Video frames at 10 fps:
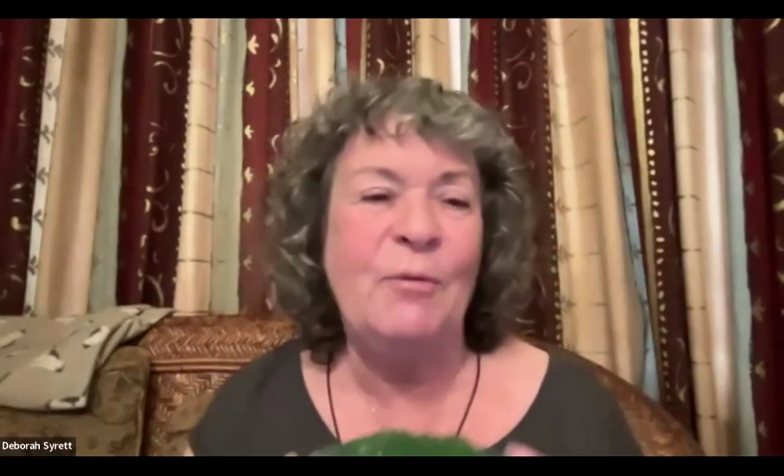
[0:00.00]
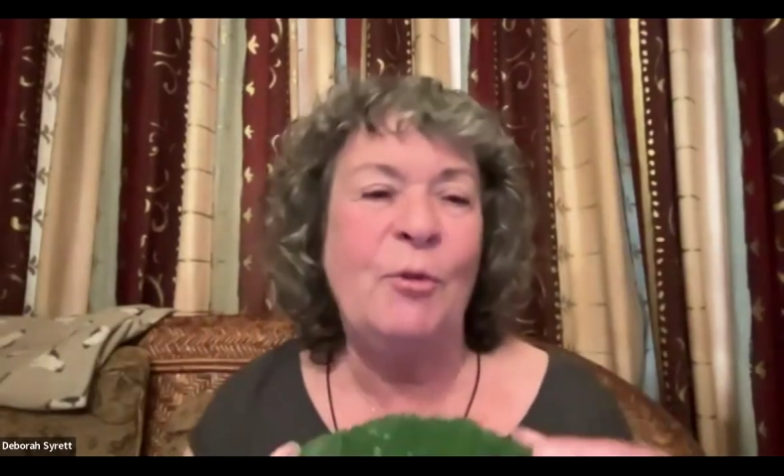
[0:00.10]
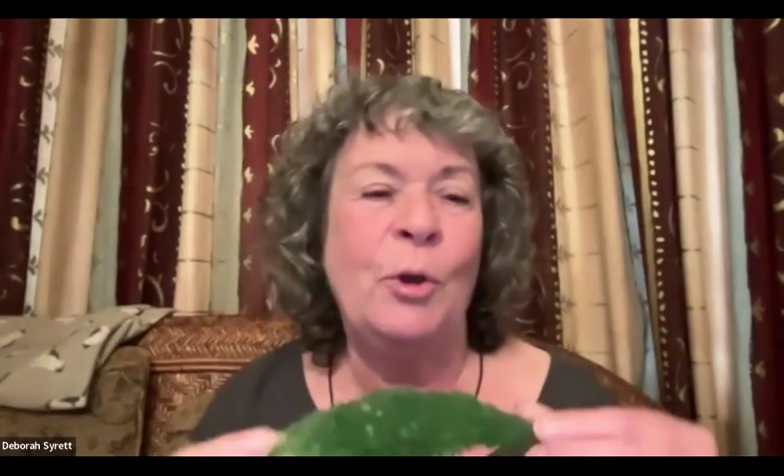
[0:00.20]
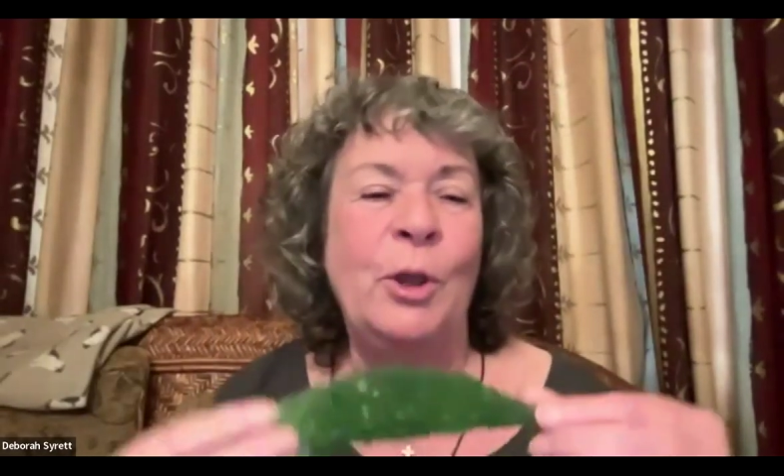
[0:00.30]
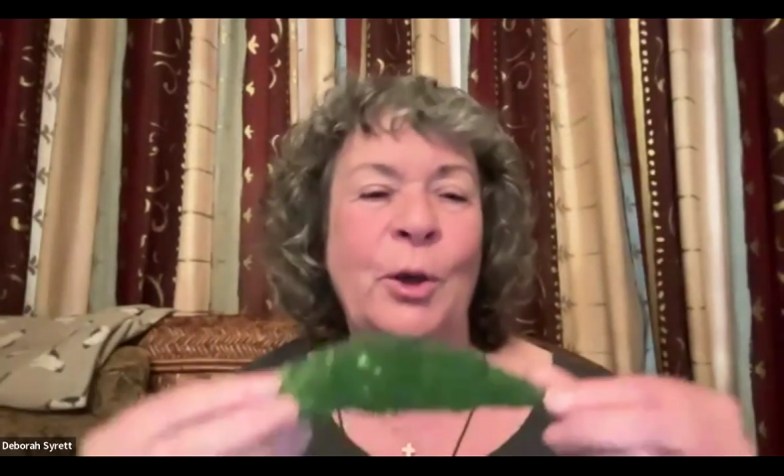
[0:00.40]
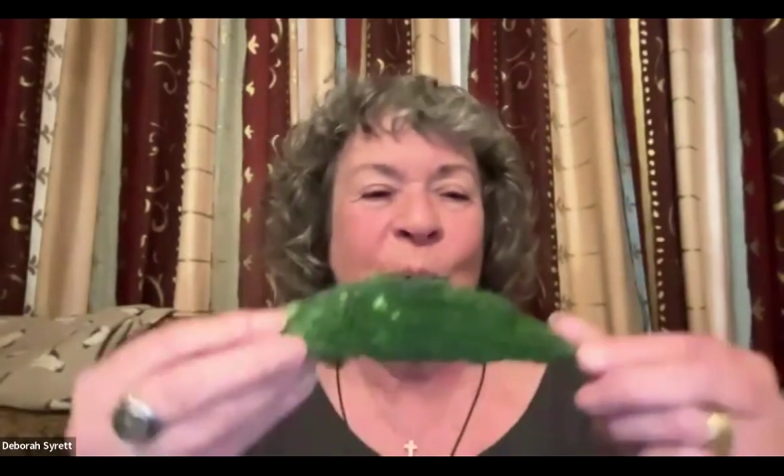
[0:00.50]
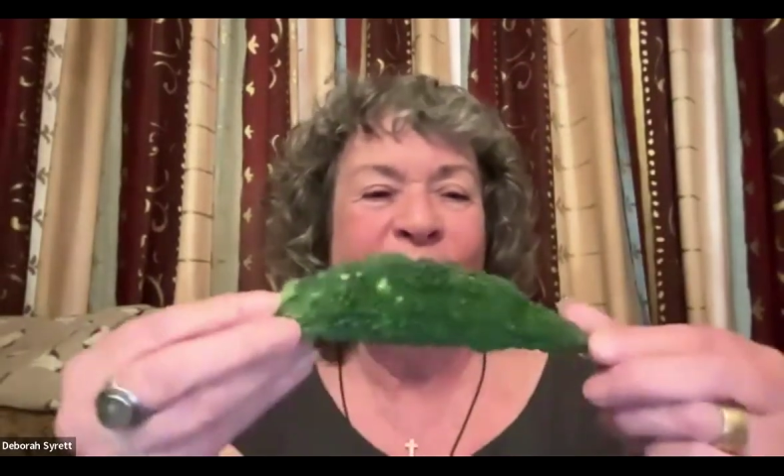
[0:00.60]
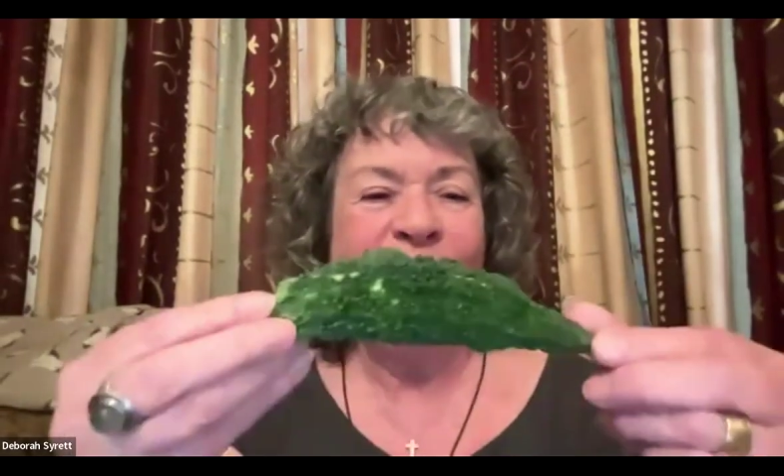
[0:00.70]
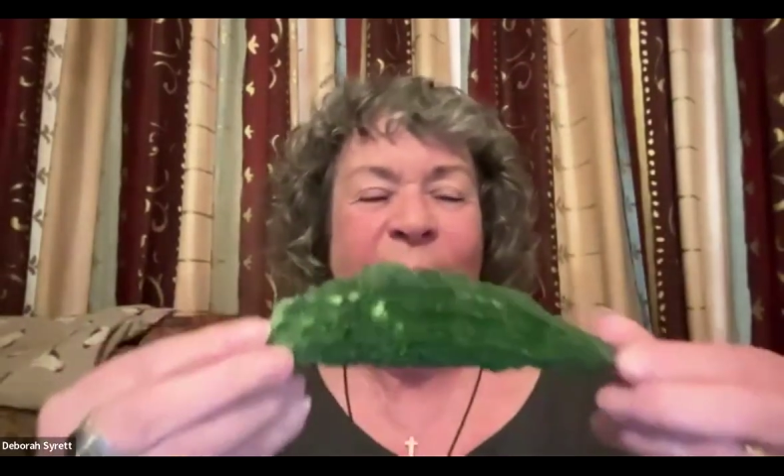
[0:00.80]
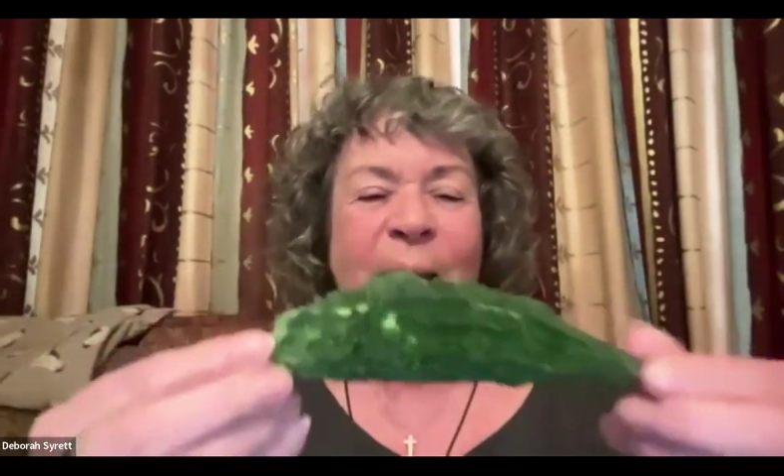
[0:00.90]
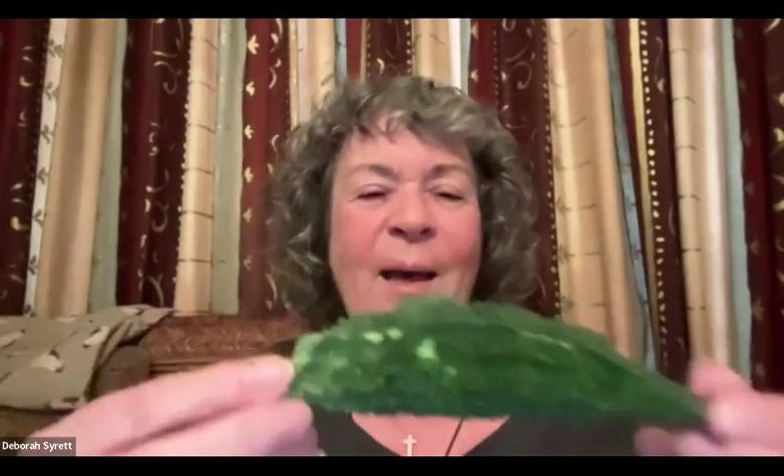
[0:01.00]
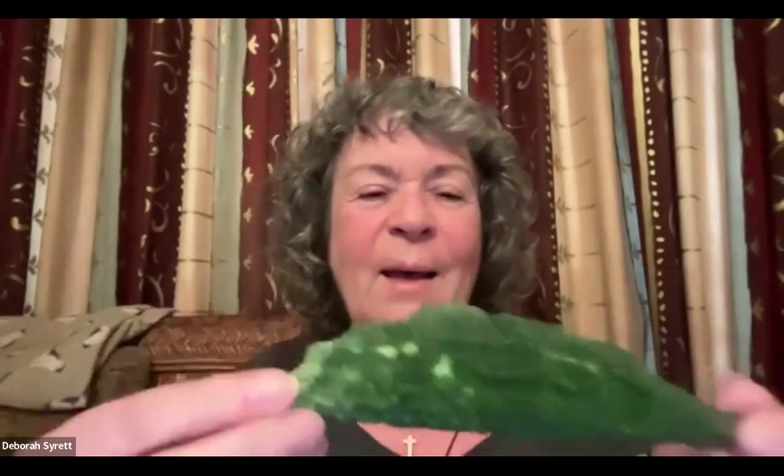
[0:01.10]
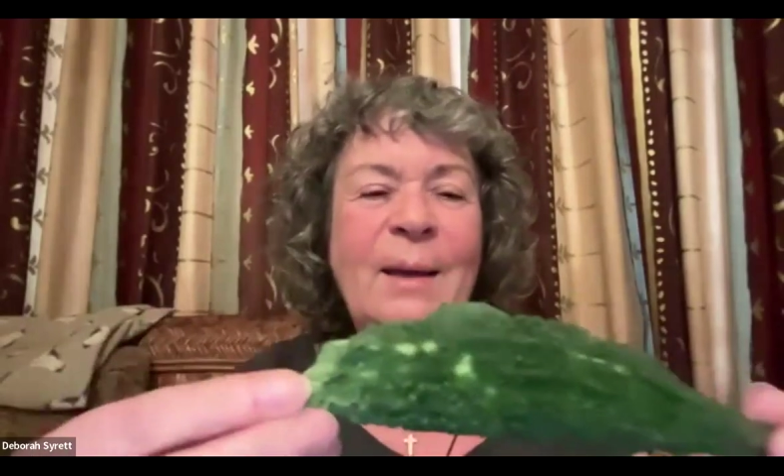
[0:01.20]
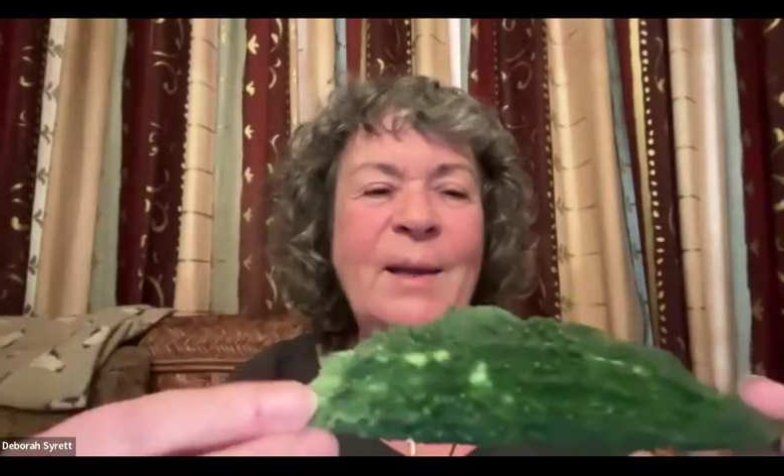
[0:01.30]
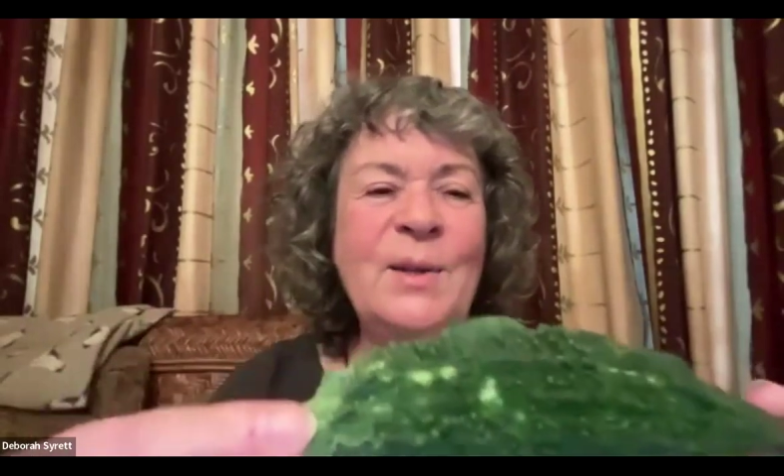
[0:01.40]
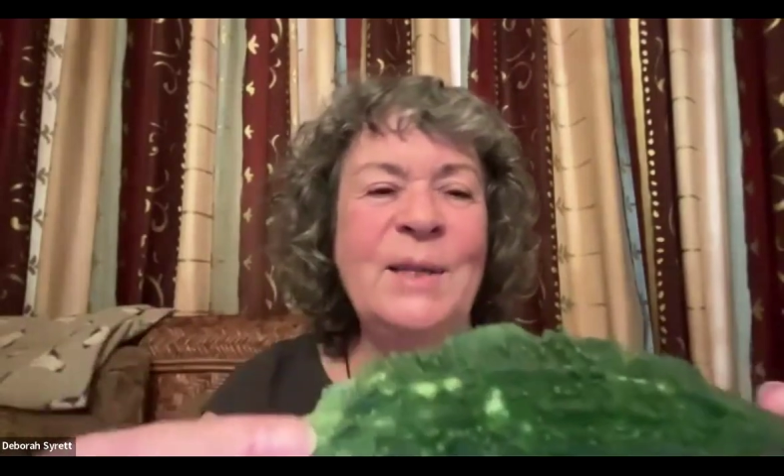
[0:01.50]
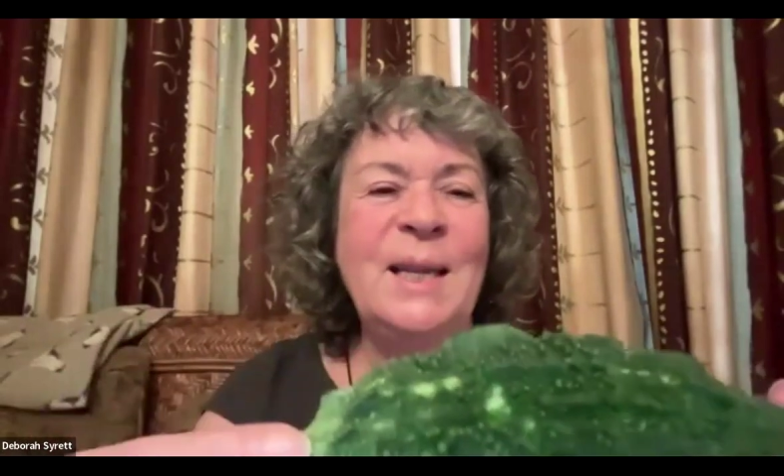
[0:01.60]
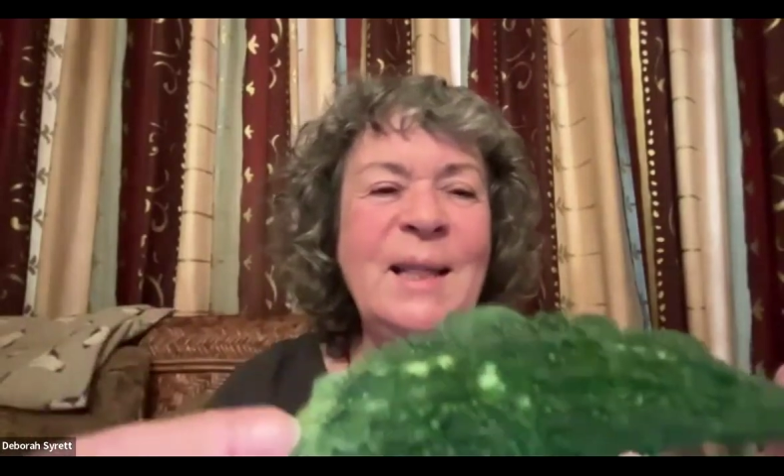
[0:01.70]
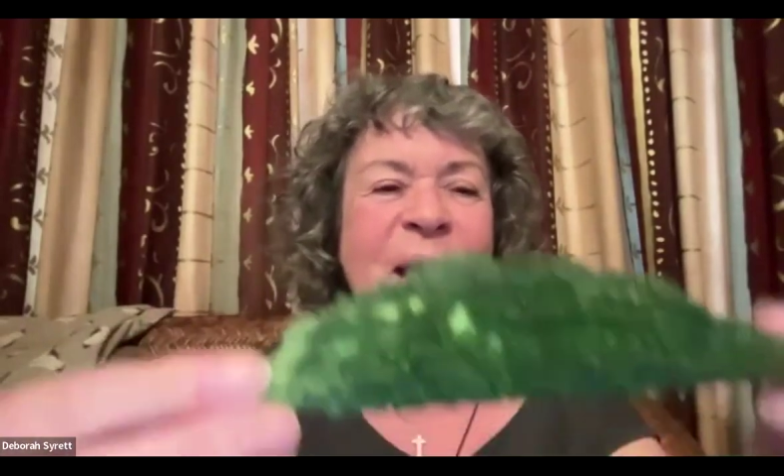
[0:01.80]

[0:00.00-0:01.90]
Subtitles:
for you. Can you see